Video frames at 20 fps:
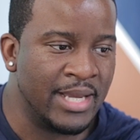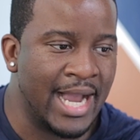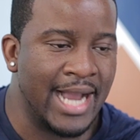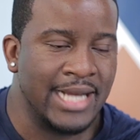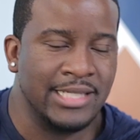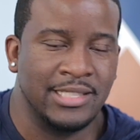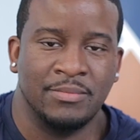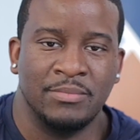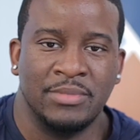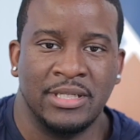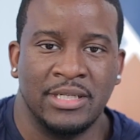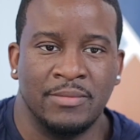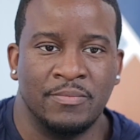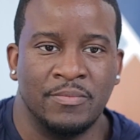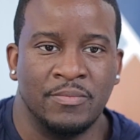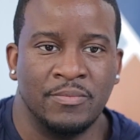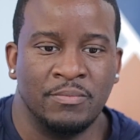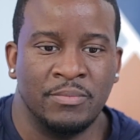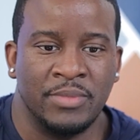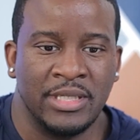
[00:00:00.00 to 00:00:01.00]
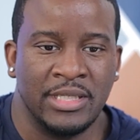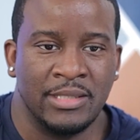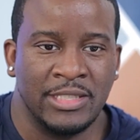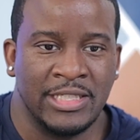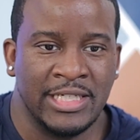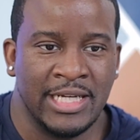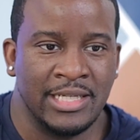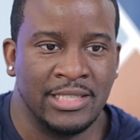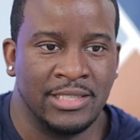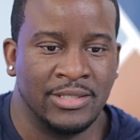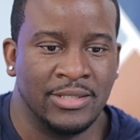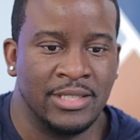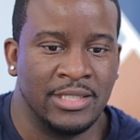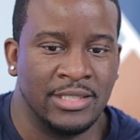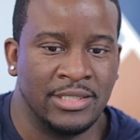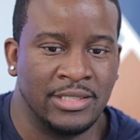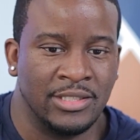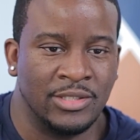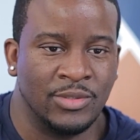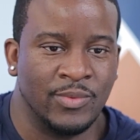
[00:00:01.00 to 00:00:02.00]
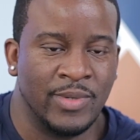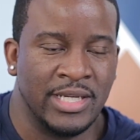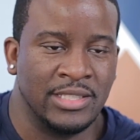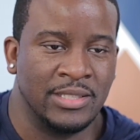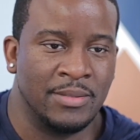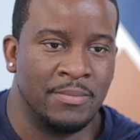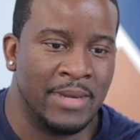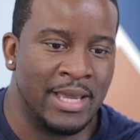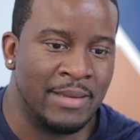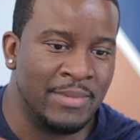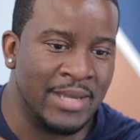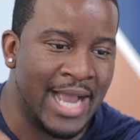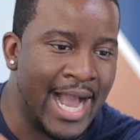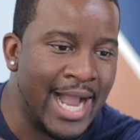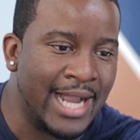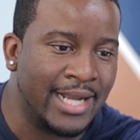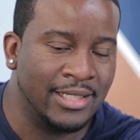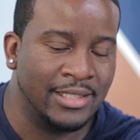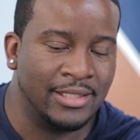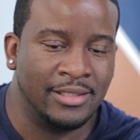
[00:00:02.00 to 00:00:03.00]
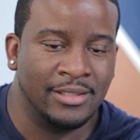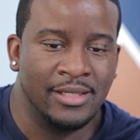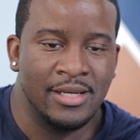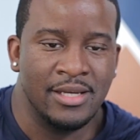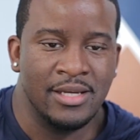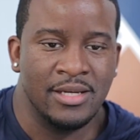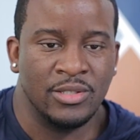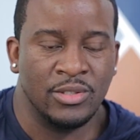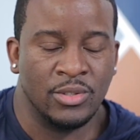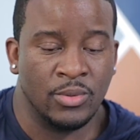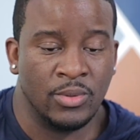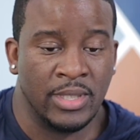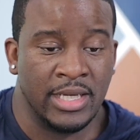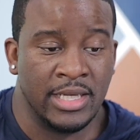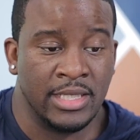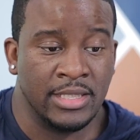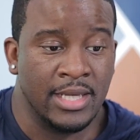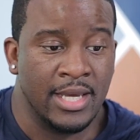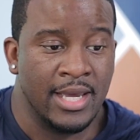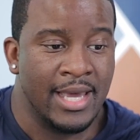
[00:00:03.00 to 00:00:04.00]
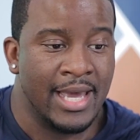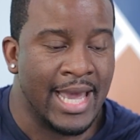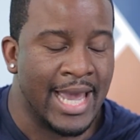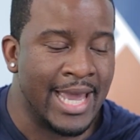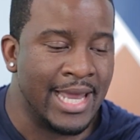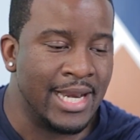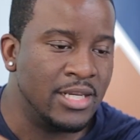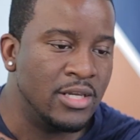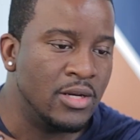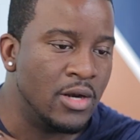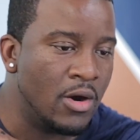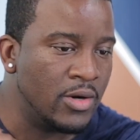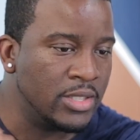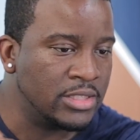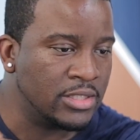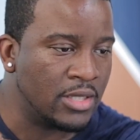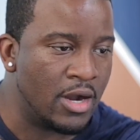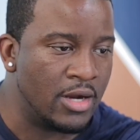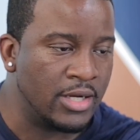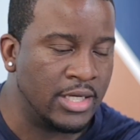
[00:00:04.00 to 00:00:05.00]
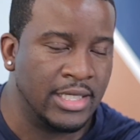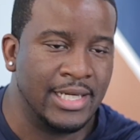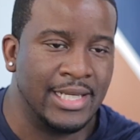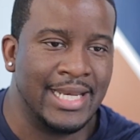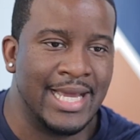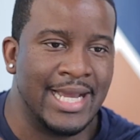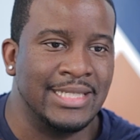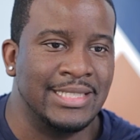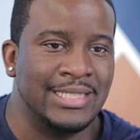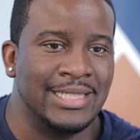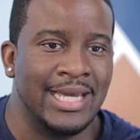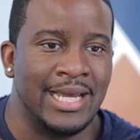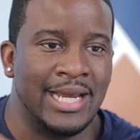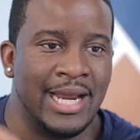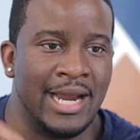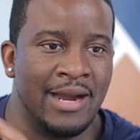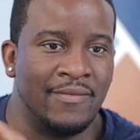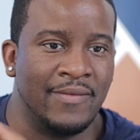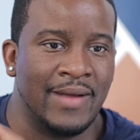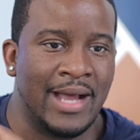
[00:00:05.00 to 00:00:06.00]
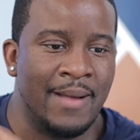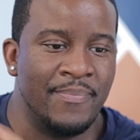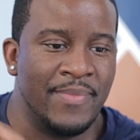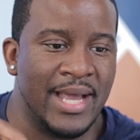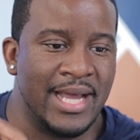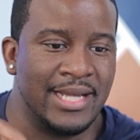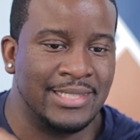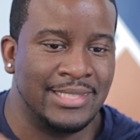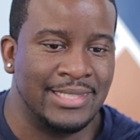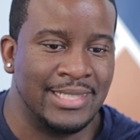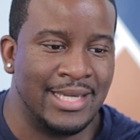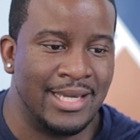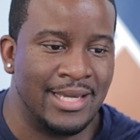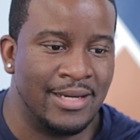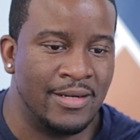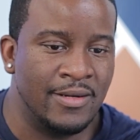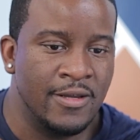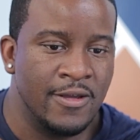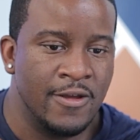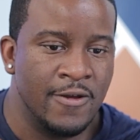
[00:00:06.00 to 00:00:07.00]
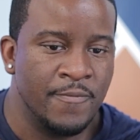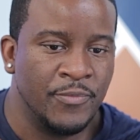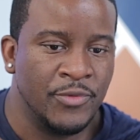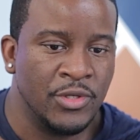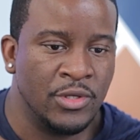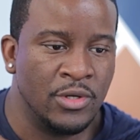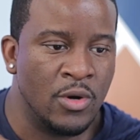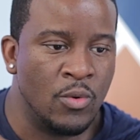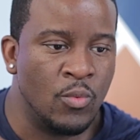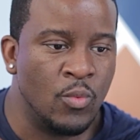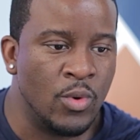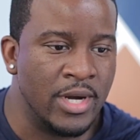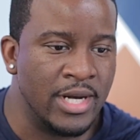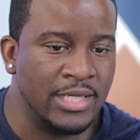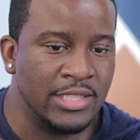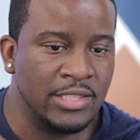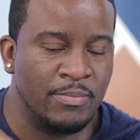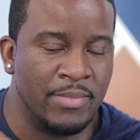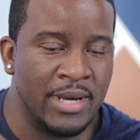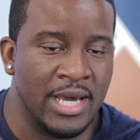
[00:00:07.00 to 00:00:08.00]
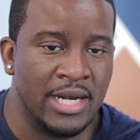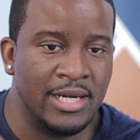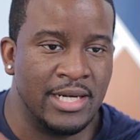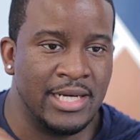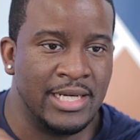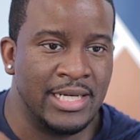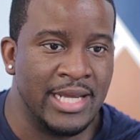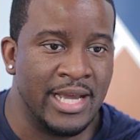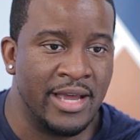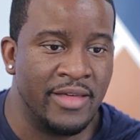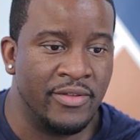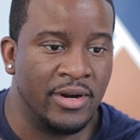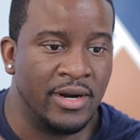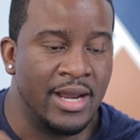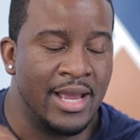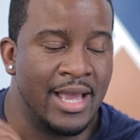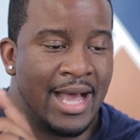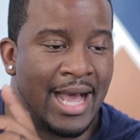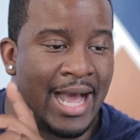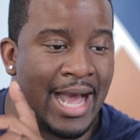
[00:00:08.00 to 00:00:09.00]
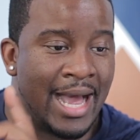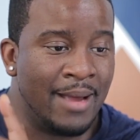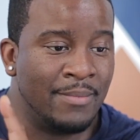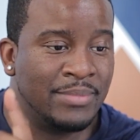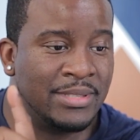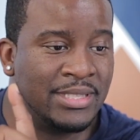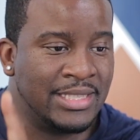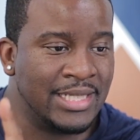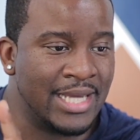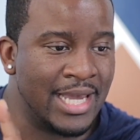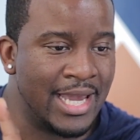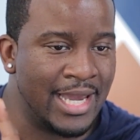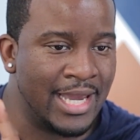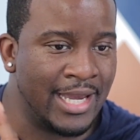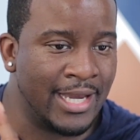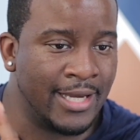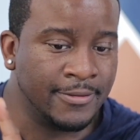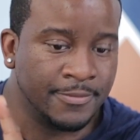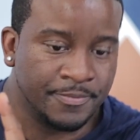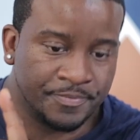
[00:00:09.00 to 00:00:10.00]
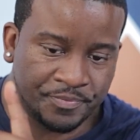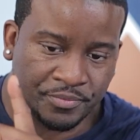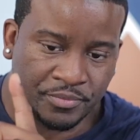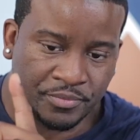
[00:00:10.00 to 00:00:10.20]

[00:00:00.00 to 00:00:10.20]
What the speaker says: I should be the chaser in this situation. Maybe I can do this. And, you know, it's all good. Like I say, I'm not saying, you know, one is better than the other. I'm saying